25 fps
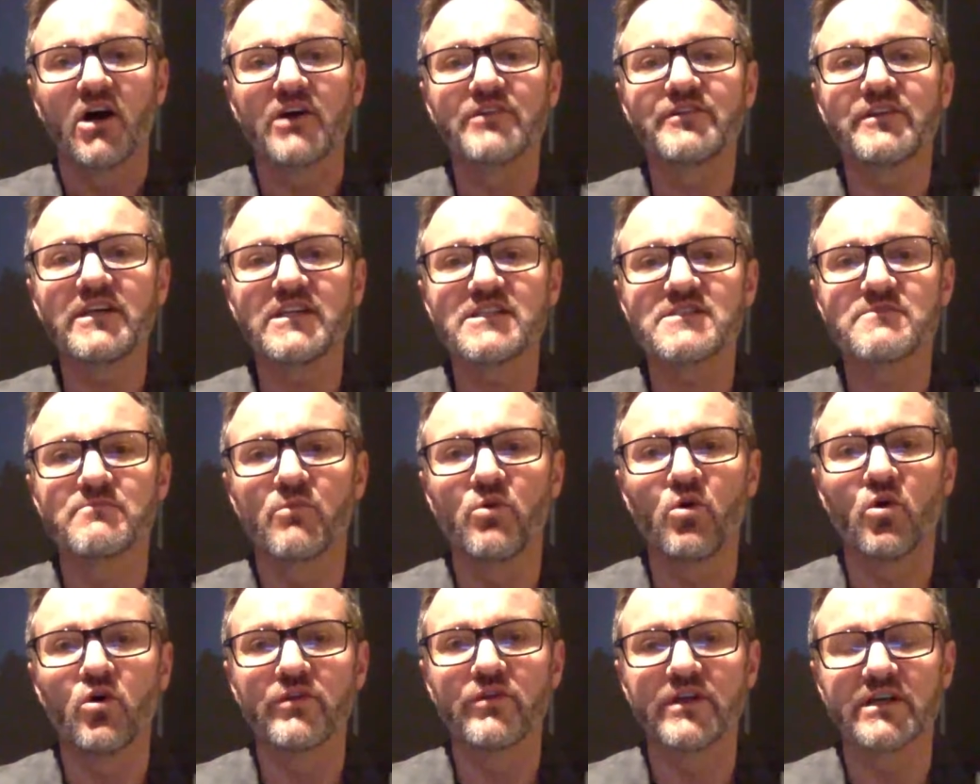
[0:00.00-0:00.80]
I think it's
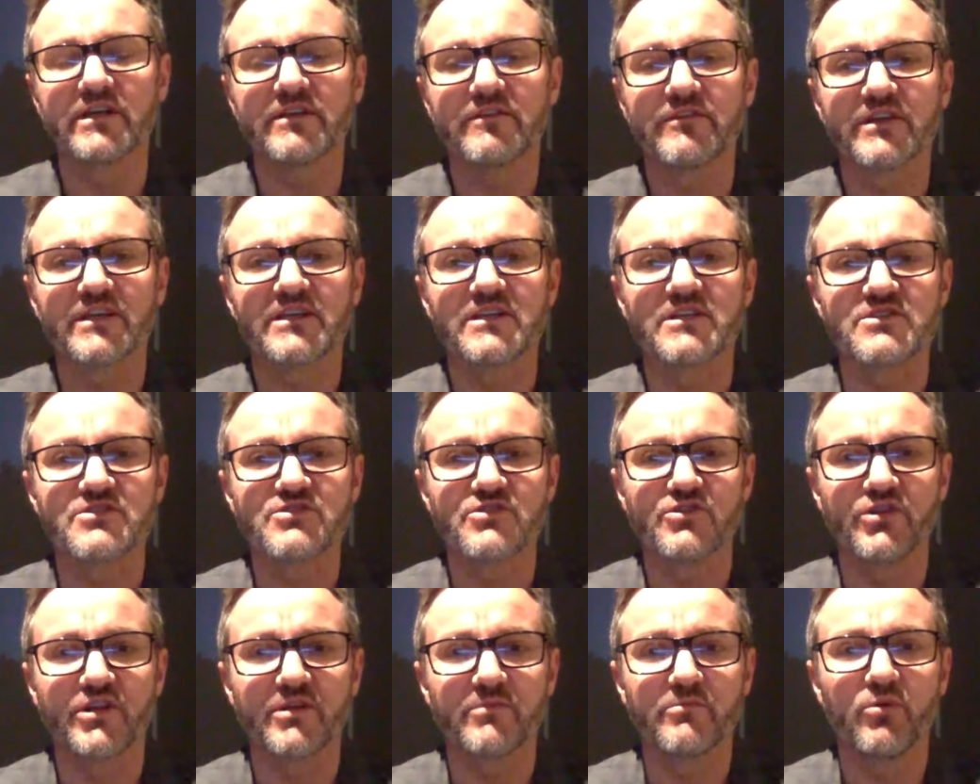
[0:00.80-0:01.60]
more the
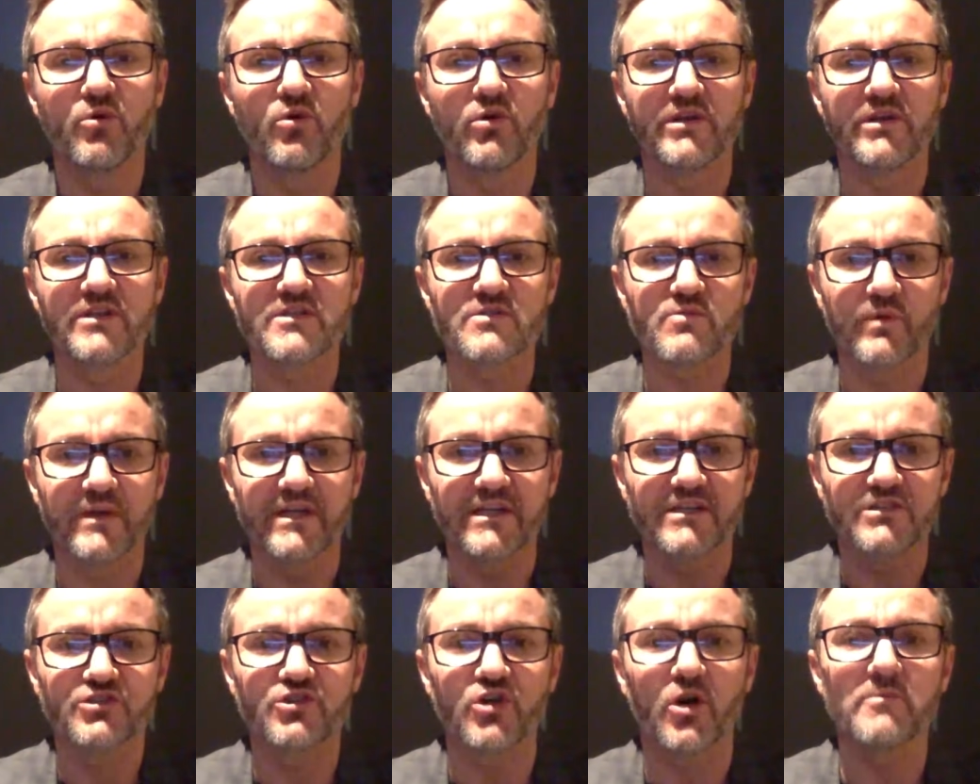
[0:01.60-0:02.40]
concerning point is
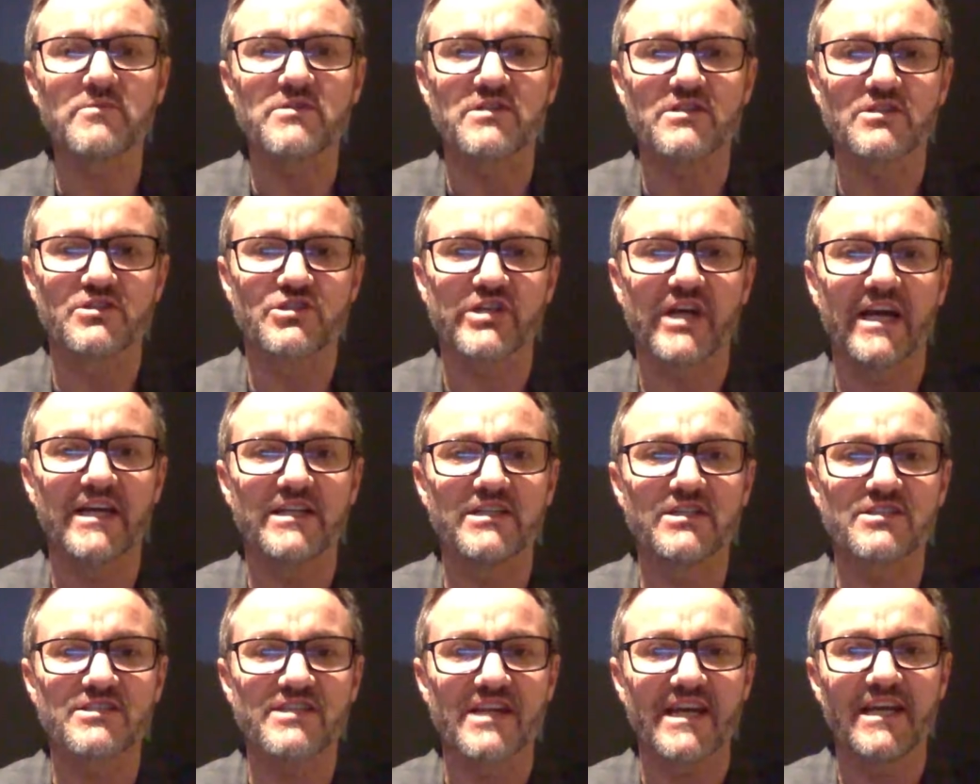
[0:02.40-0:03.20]
when it chops and
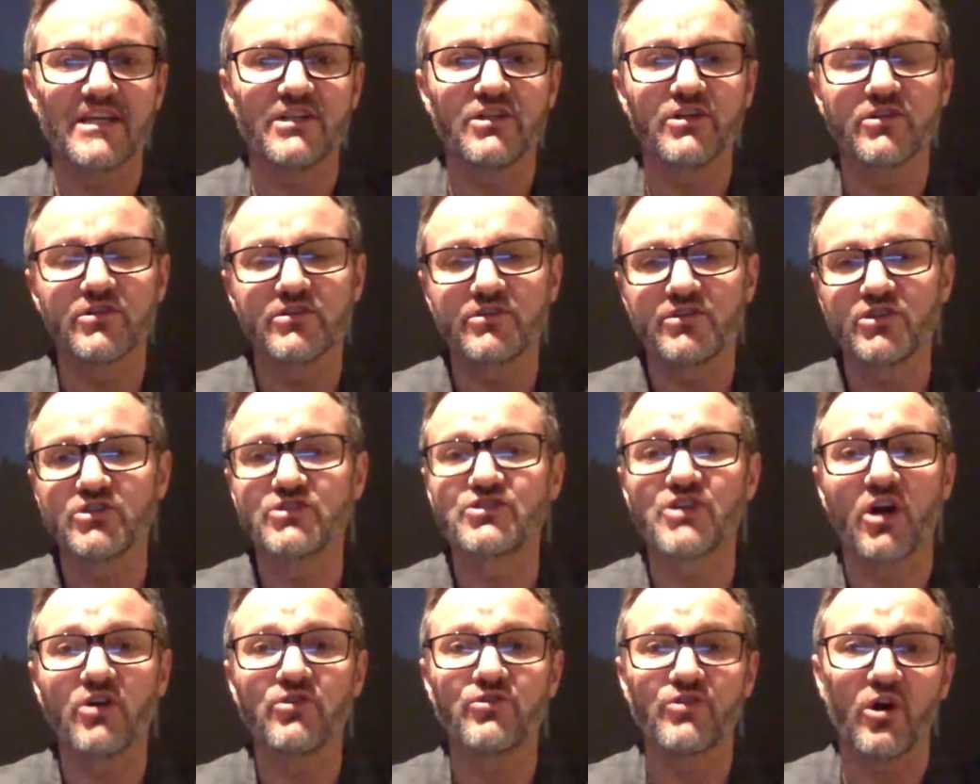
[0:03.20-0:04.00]
changes and you
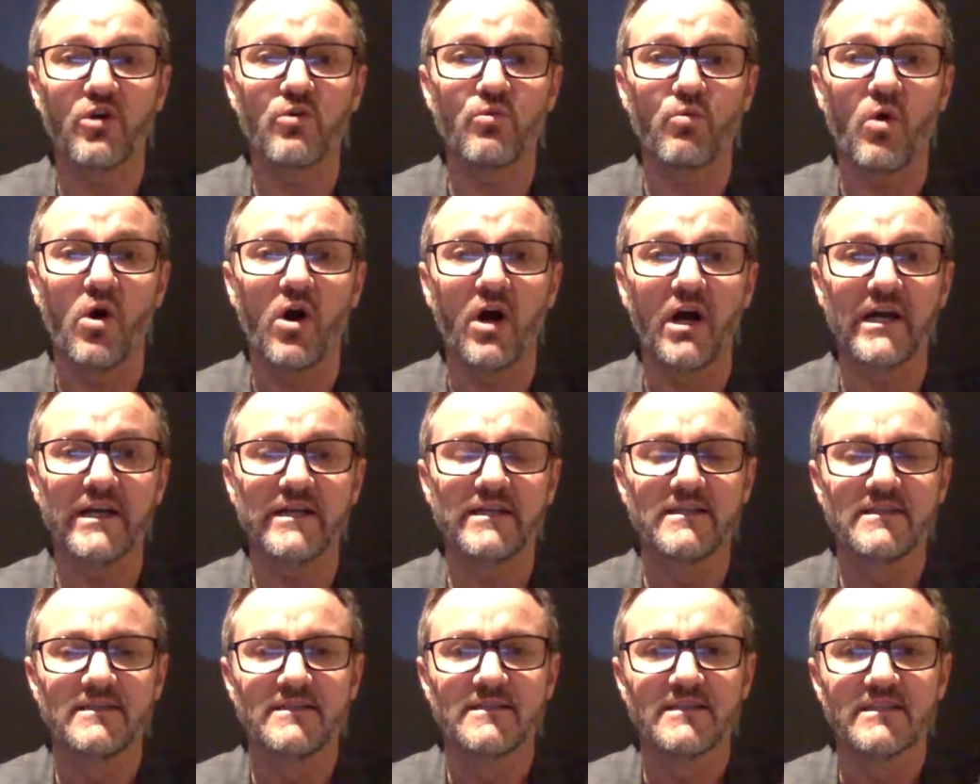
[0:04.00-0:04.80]
don't know
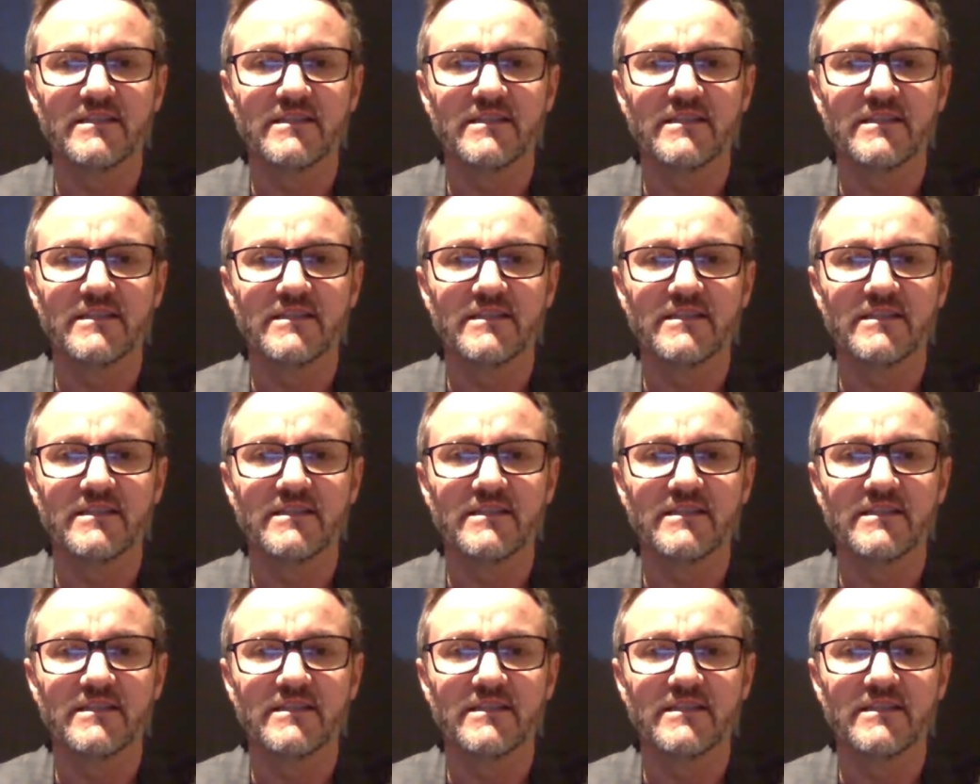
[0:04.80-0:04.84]
why.